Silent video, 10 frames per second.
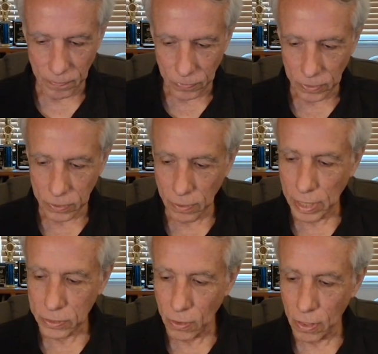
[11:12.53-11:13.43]
So
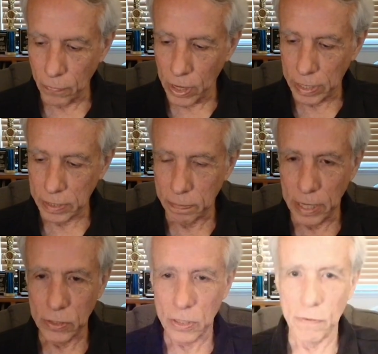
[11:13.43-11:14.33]
that's all I wanted to
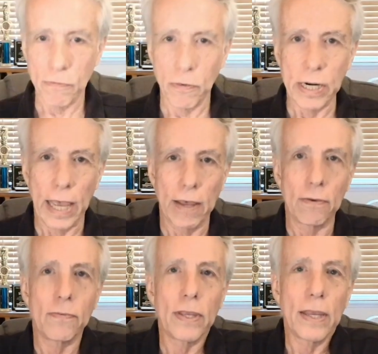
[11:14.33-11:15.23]
mention for
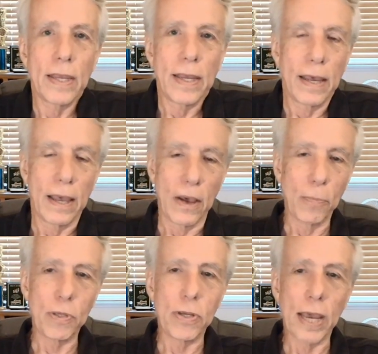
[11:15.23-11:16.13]
now. I
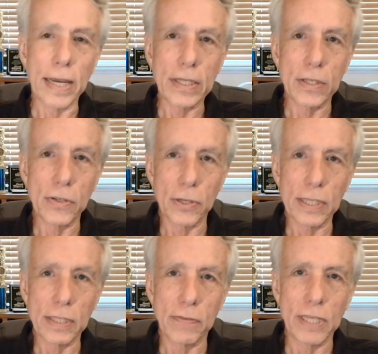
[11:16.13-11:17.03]
hope you guys enjoyed
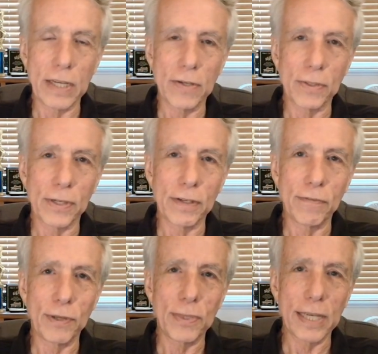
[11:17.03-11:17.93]
this video, learned a
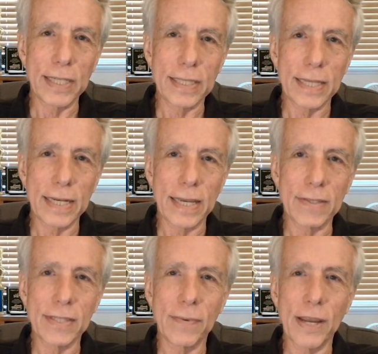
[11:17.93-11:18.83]
few things, and I'll
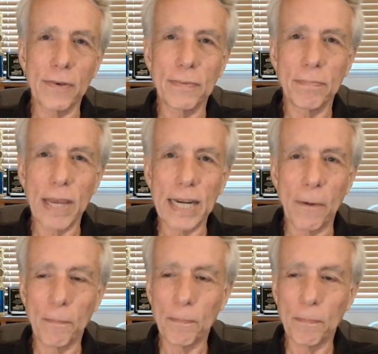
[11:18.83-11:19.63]
see you around. Bye now.